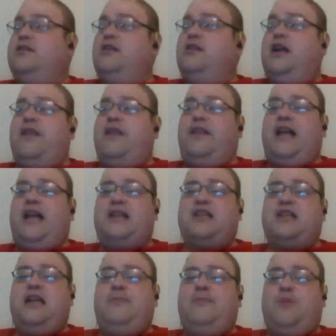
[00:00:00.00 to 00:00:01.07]
And in the last
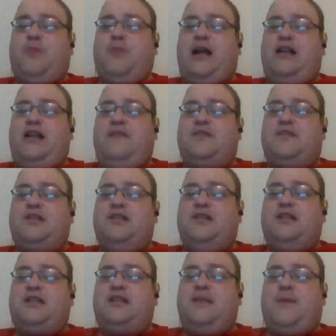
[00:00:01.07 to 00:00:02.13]
game, but Brad Davidson
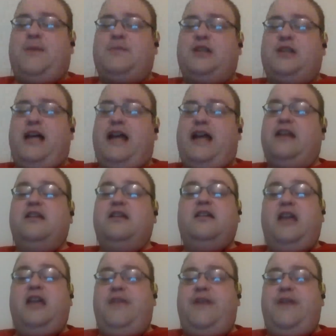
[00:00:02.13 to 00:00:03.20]
did step up tonight.
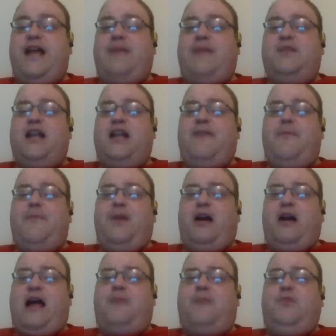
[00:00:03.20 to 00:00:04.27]
Ethan Happ did have a better
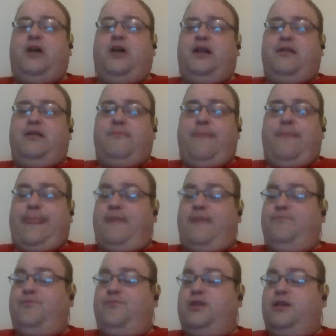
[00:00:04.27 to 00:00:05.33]
output
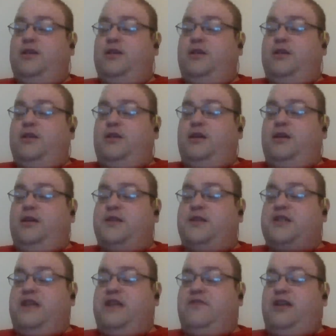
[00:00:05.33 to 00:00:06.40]
here
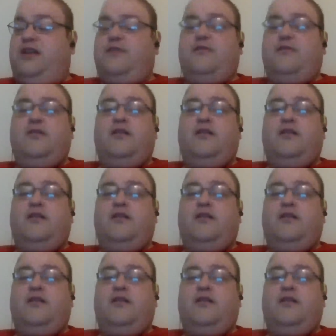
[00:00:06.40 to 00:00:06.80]
this evening.